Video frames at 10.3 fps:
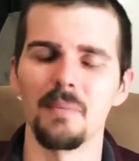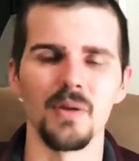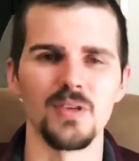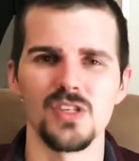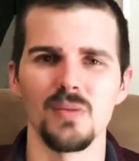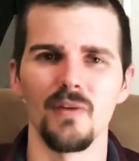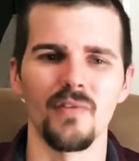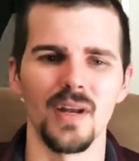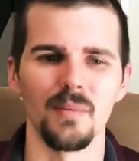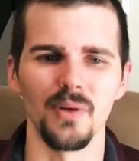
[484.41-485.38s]
but it was super
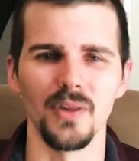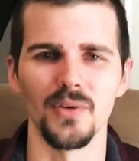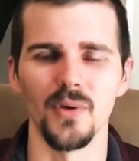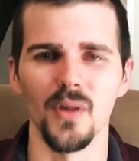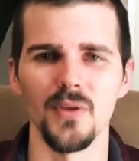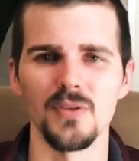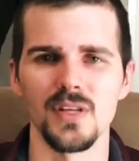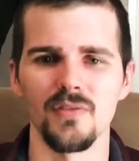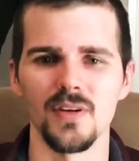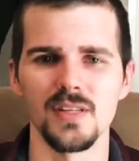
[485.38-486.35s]
fun to play through all those
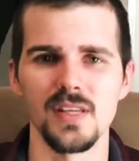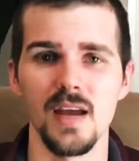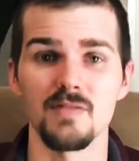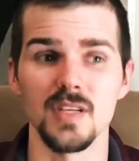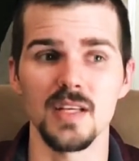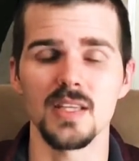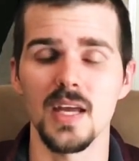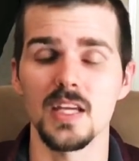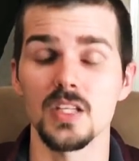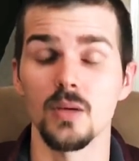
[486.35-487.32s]
different saves to get
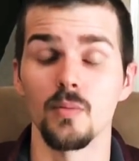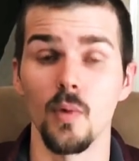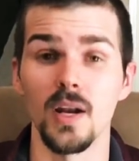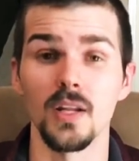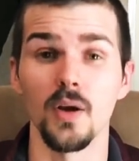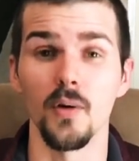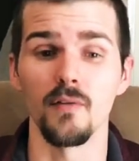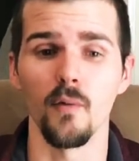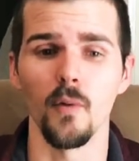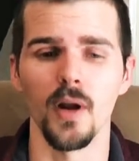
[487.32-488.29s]
things ready to going forward.